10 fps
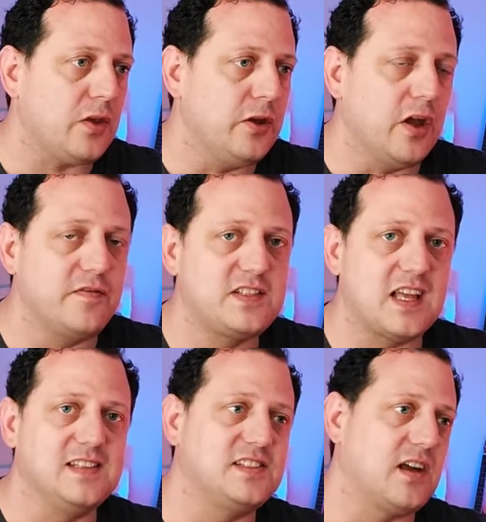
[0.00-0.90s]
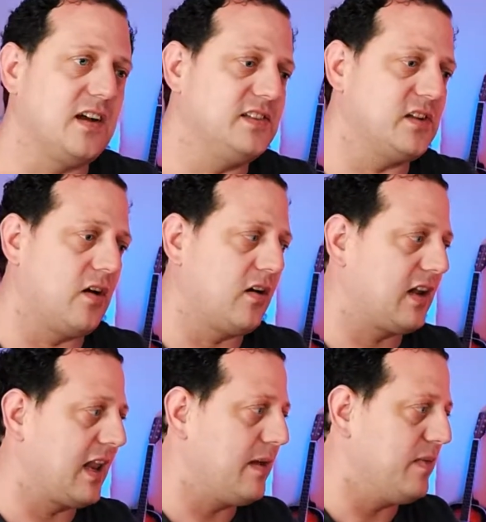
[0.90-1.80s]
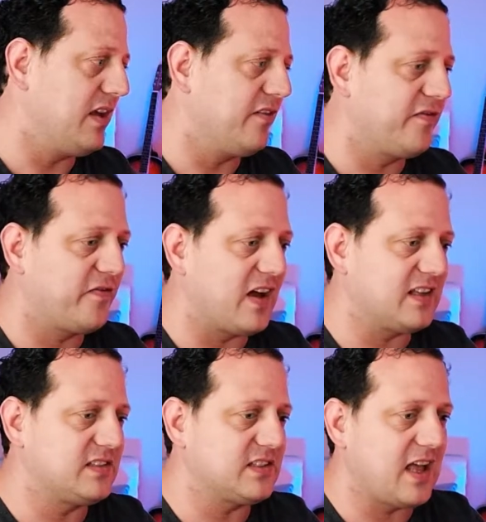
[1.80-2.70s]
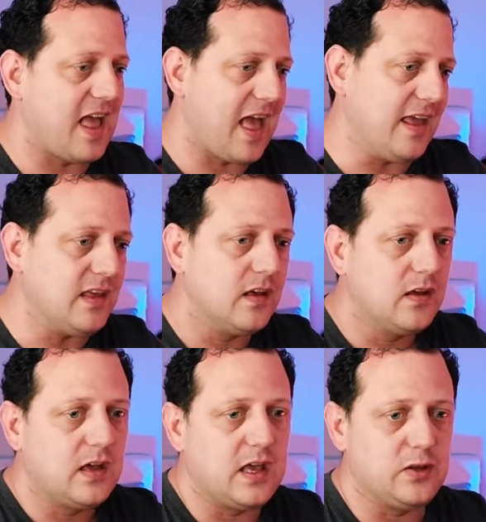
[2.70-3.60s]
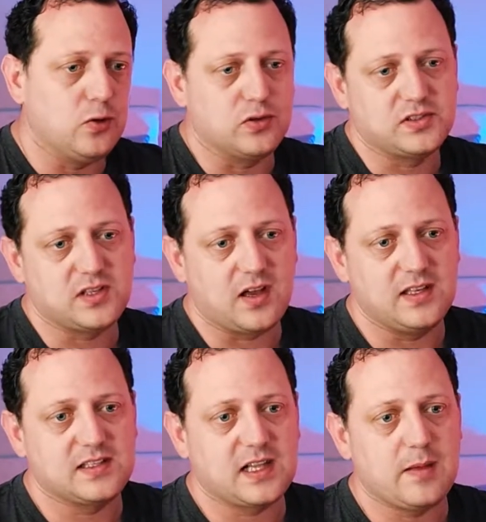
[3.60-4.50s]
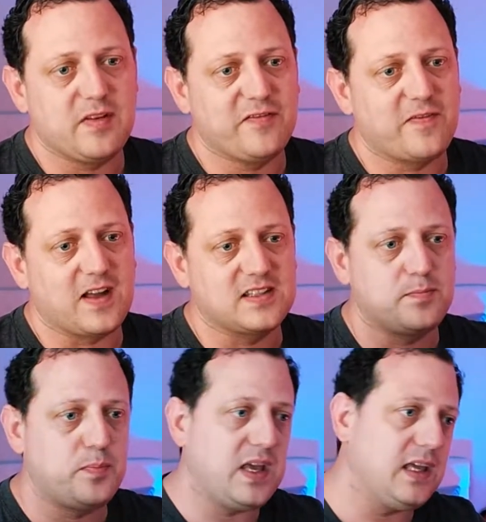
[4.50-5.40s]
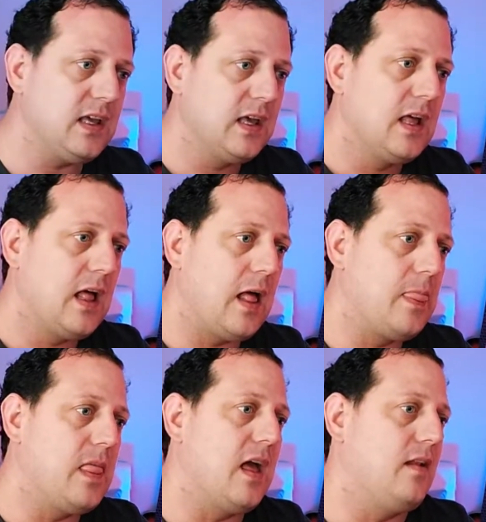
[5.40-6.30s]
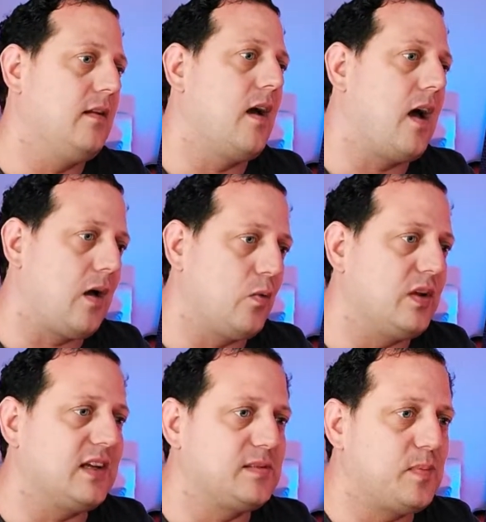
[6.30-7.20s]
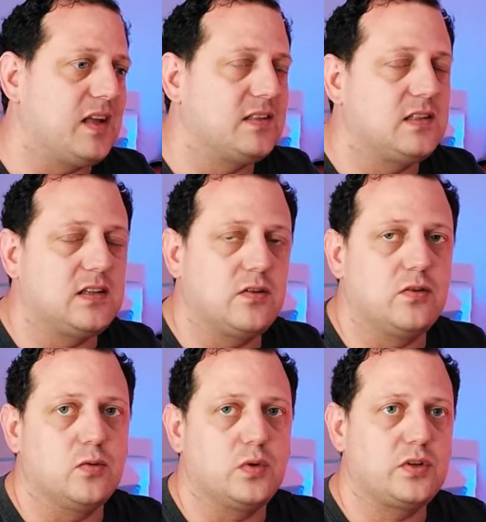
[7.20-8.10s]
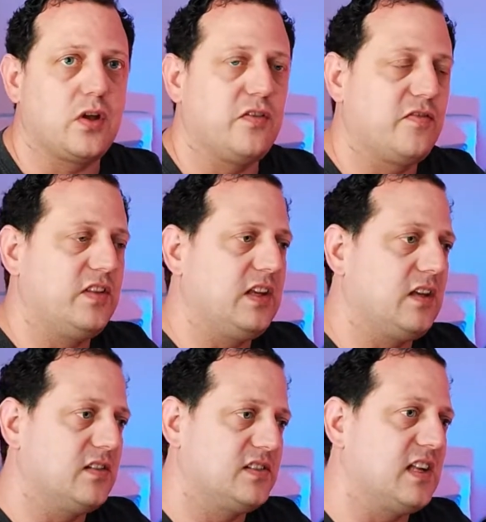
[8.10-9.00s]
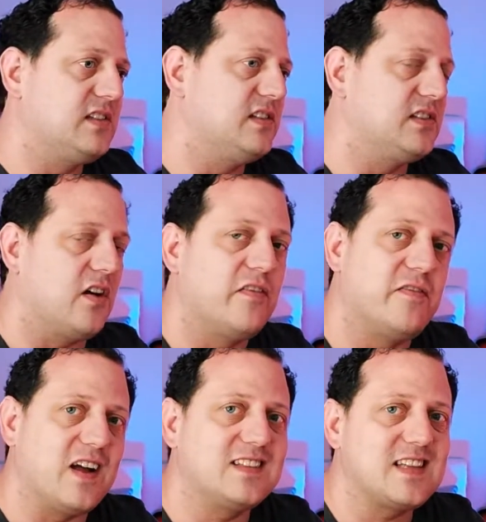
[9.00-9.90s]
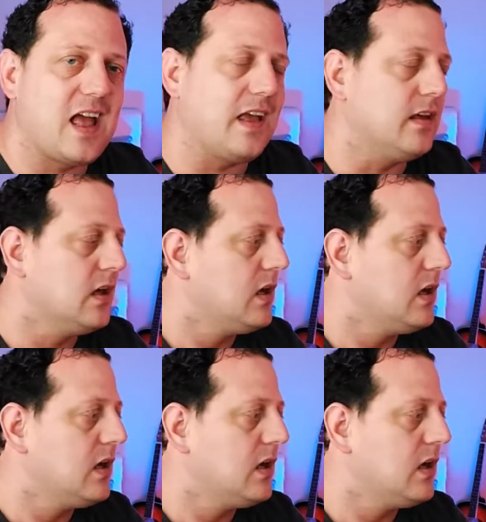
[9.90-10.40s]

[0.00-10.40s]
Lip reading: if 10 sites are claiming fact A and your site is claiming fact B, then I would expect that Google would go for the consensus of fact A.